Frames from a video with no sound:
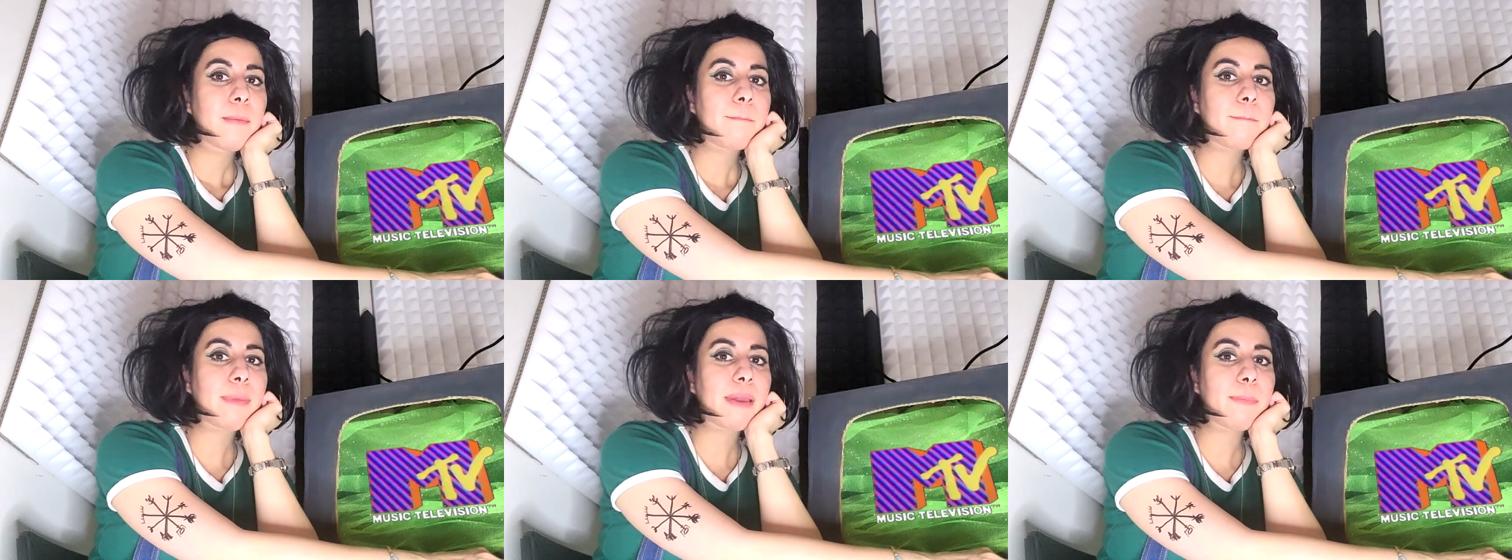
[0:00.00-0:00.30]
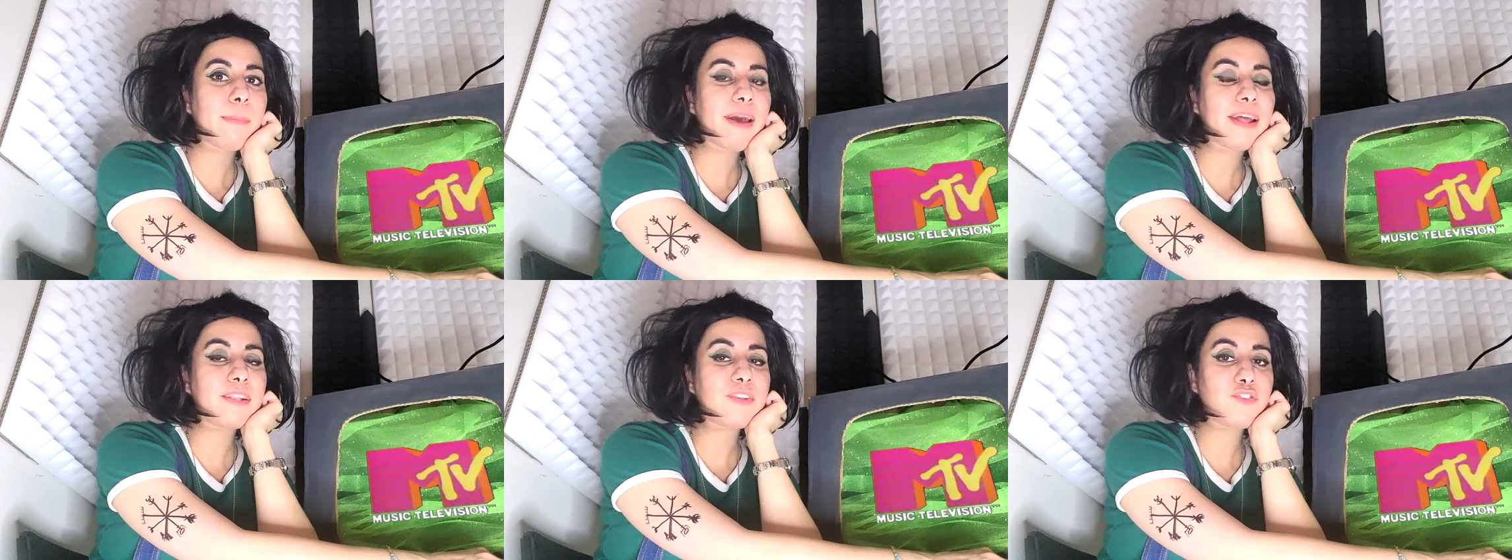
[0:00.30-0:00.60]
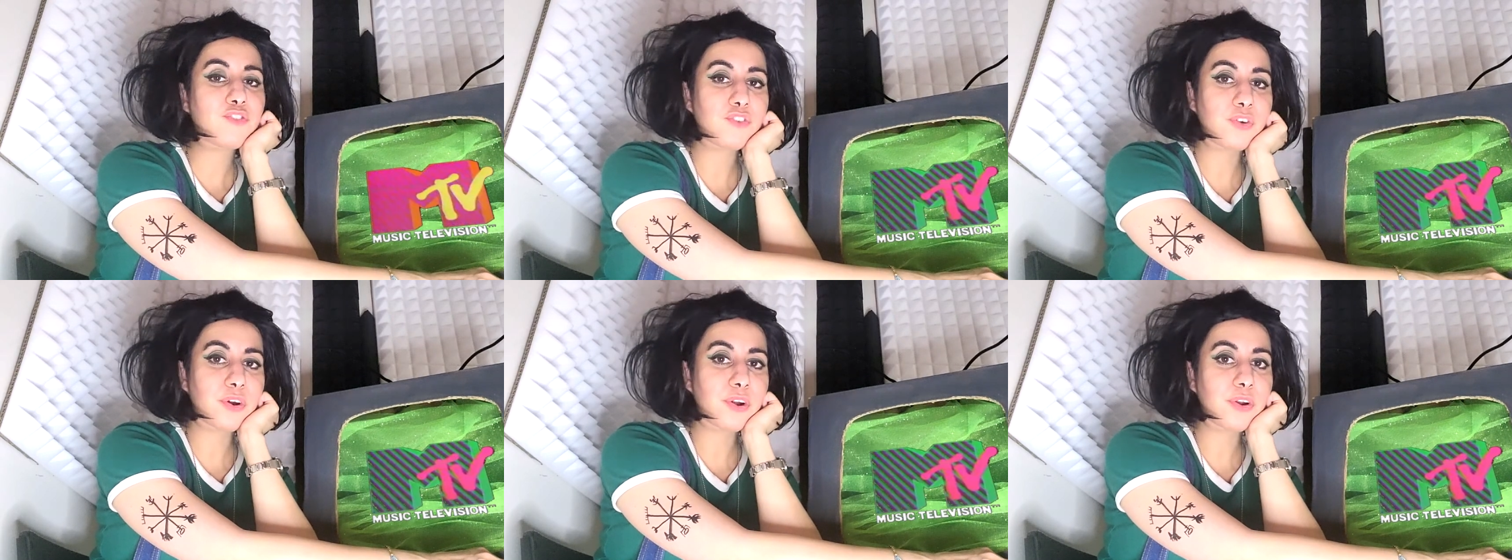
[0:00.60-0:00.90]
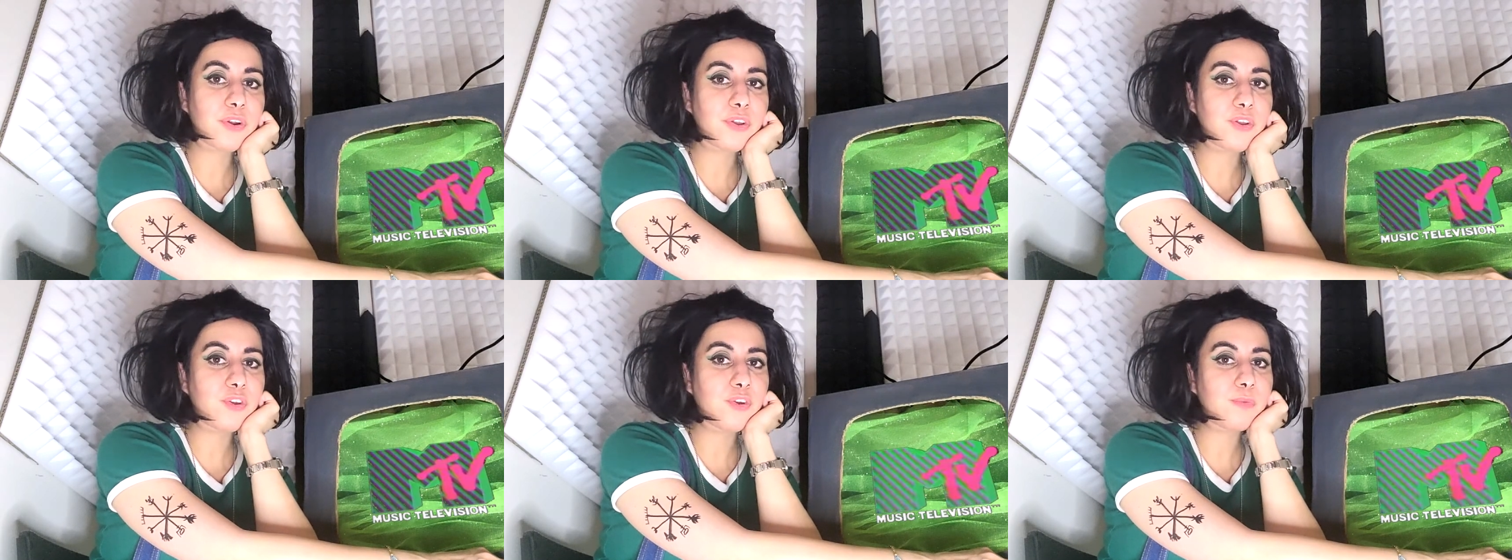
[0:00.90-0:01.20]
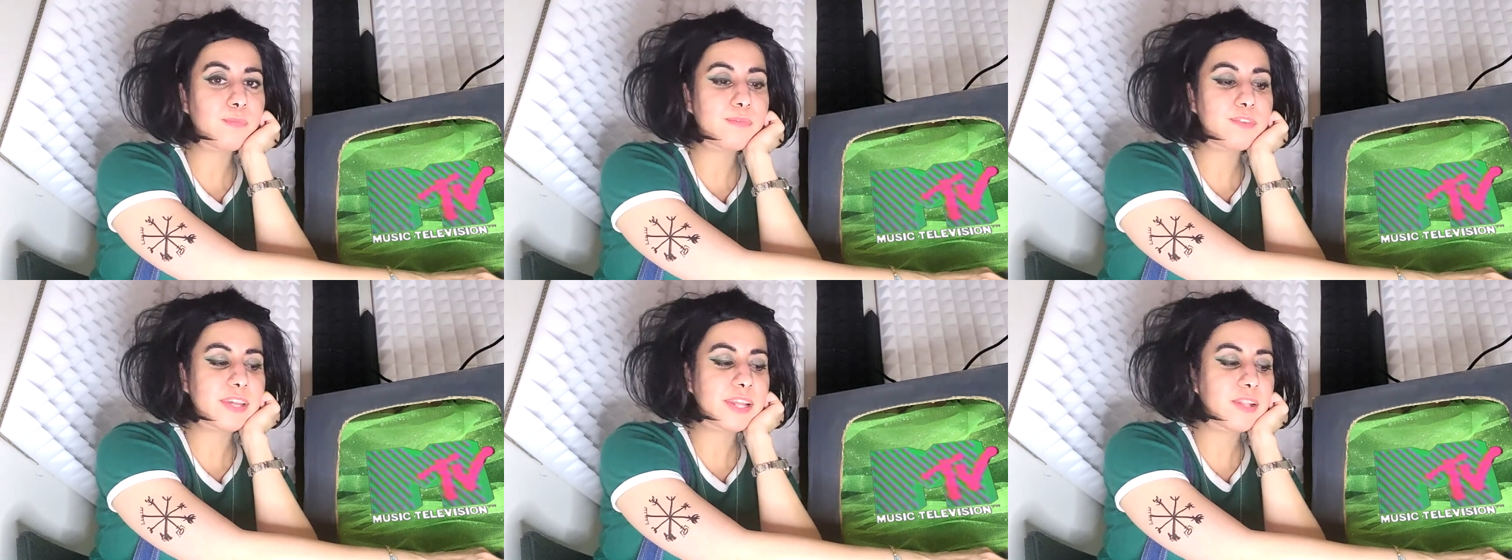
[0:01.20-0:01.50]
my band Sugar
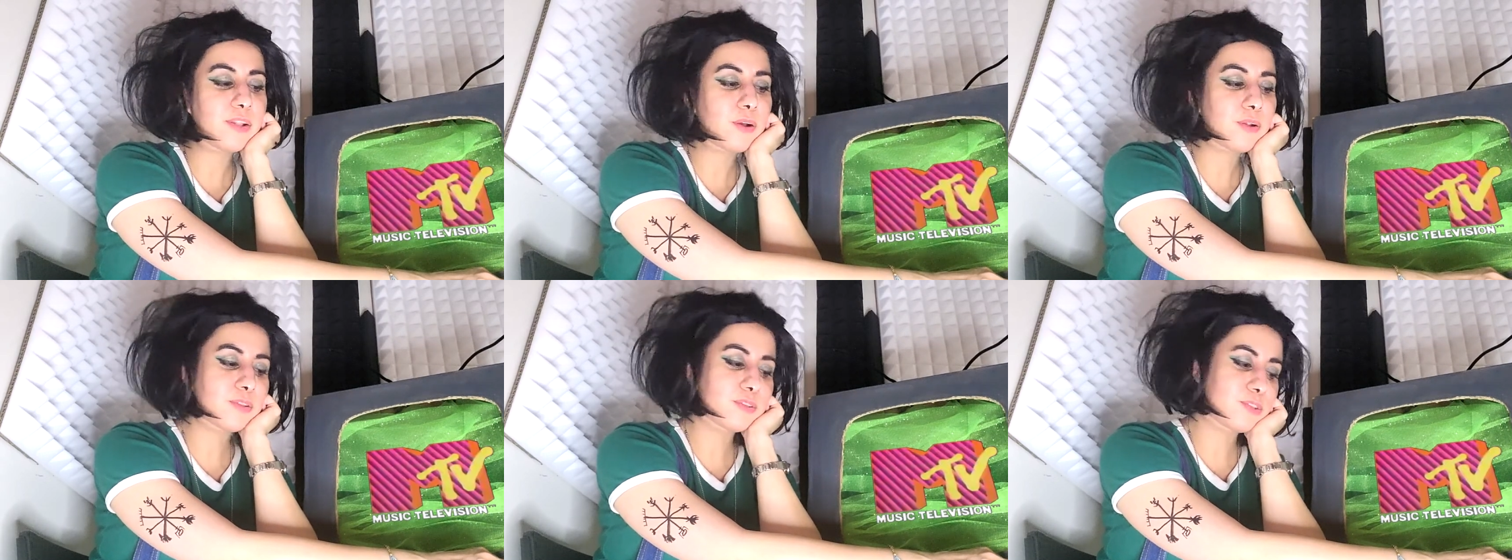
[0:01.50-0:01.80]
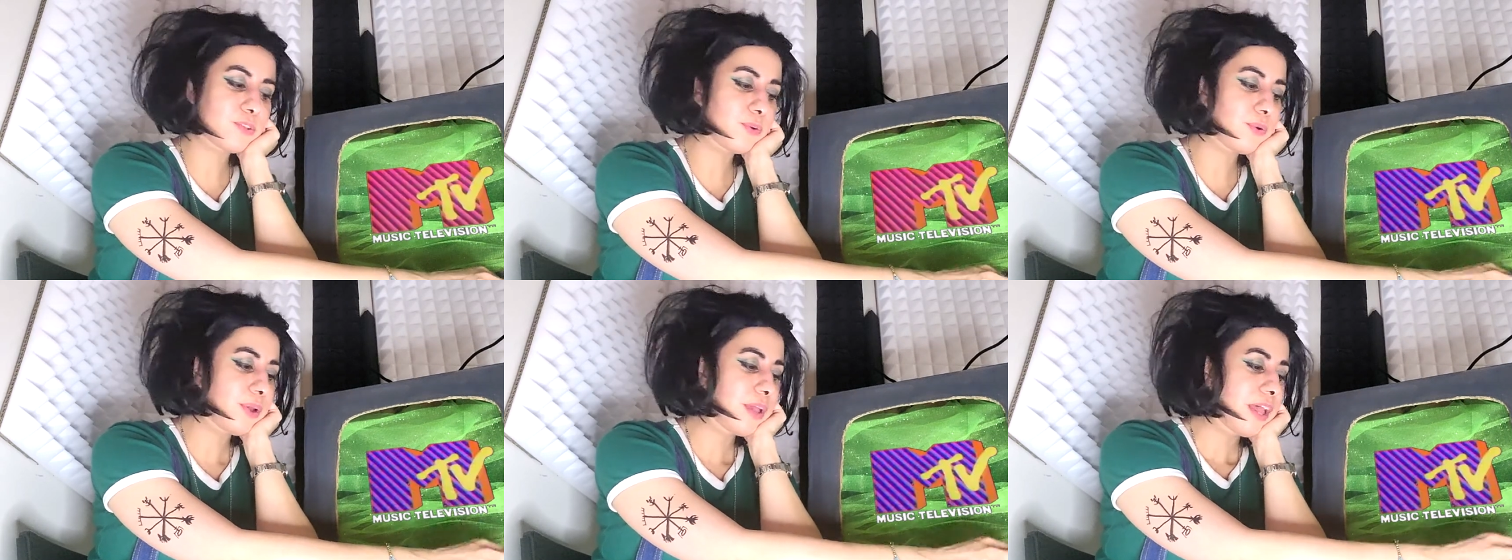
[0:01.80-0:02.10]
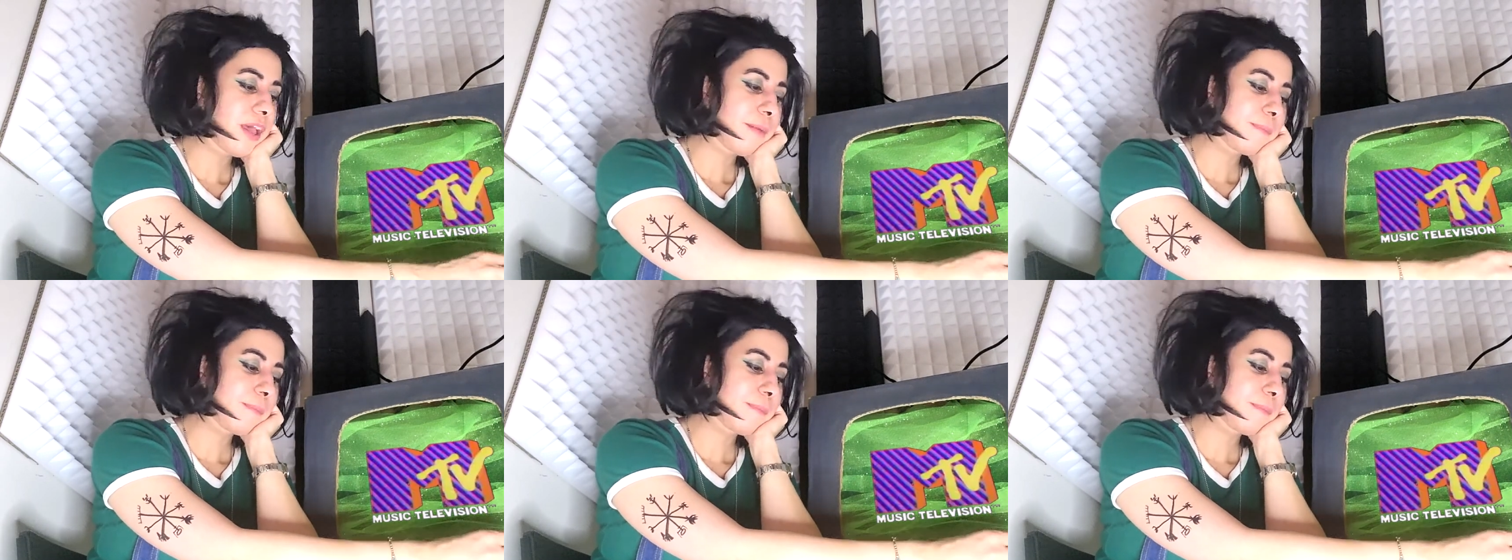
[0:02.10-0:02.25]
Cubes and also